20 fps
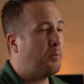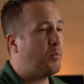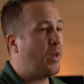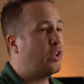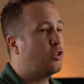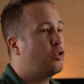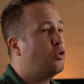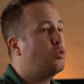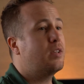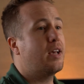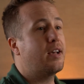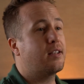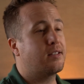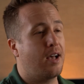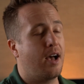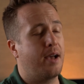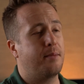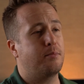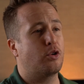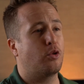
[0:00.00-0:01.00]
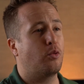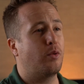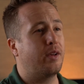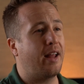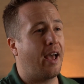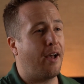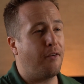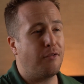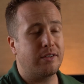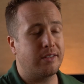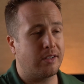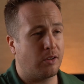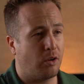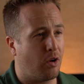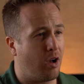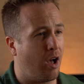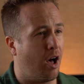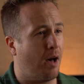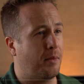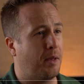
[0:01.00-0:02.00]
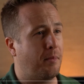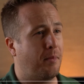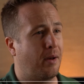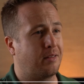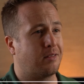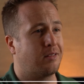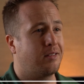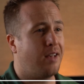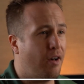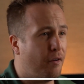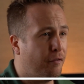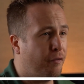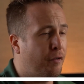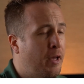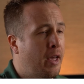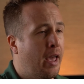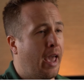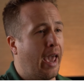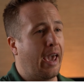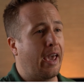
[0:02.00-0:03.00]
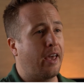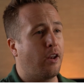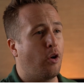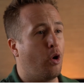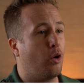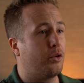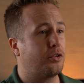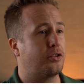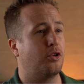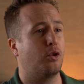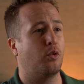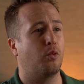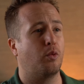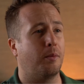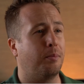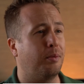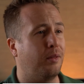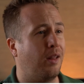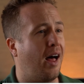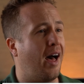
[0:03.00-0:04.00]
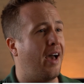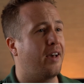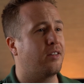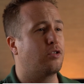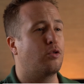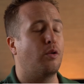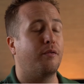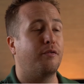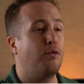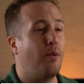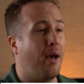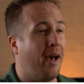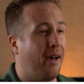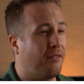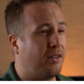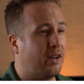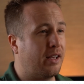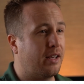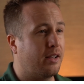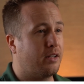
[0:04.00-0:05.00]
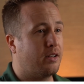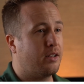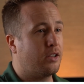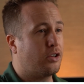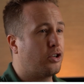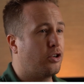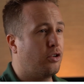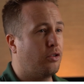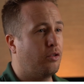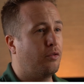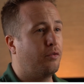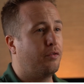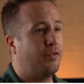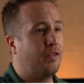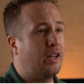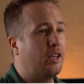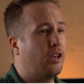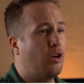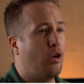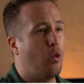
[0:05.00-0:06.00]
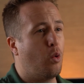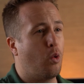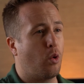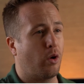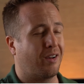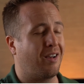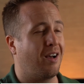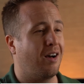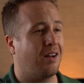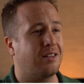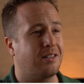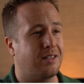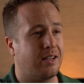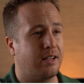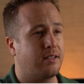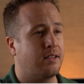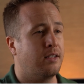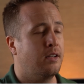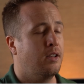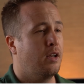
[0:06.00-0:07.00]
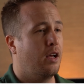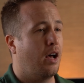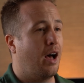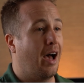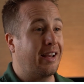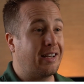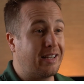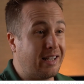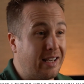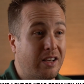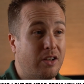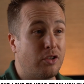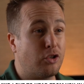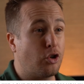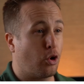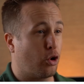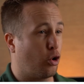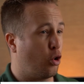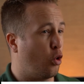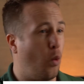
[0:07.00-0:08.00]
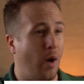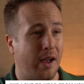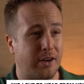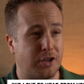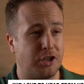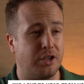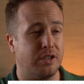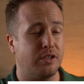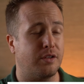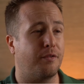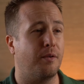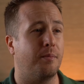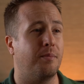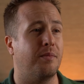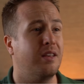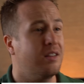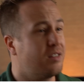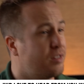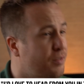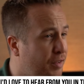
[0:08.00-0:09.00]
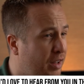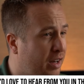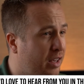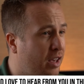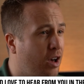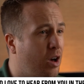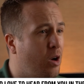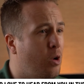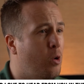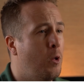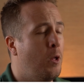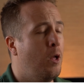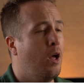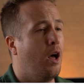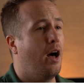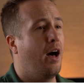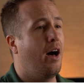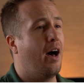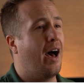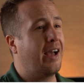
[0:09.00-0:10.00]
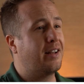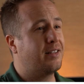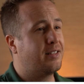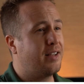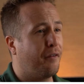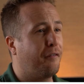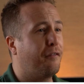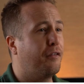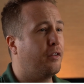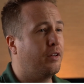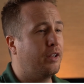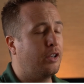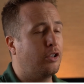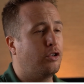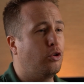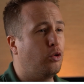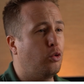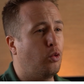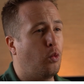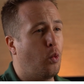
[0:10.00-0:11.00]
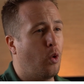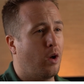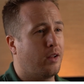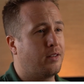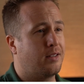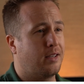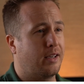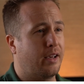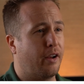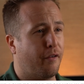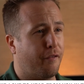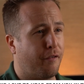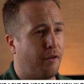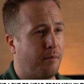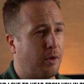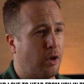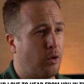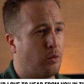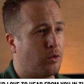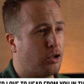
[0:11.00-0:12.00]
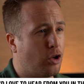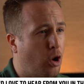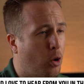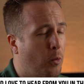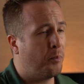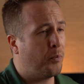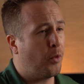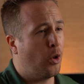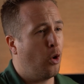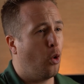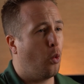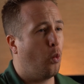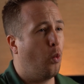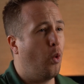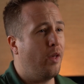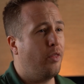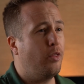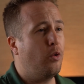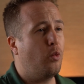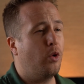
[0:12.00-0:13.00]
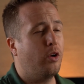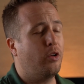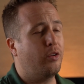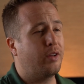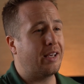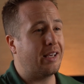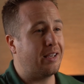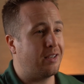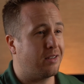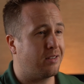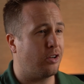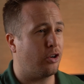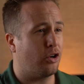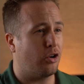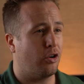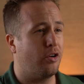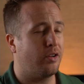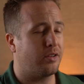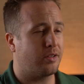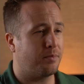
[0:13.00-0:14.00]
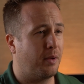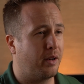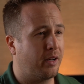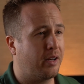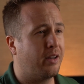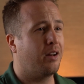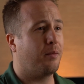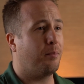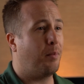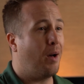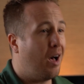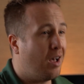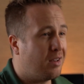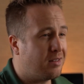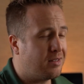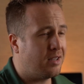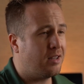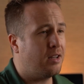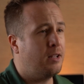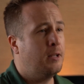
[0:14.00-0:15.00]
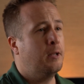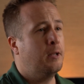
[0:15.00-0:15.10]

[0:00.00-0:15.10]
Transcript: I do take time to read every single comment myself and also reply. So if you have any additional video or content ideas or questions from this video, I definitely do want to hear from you. So what in the world is an earnest money deposit?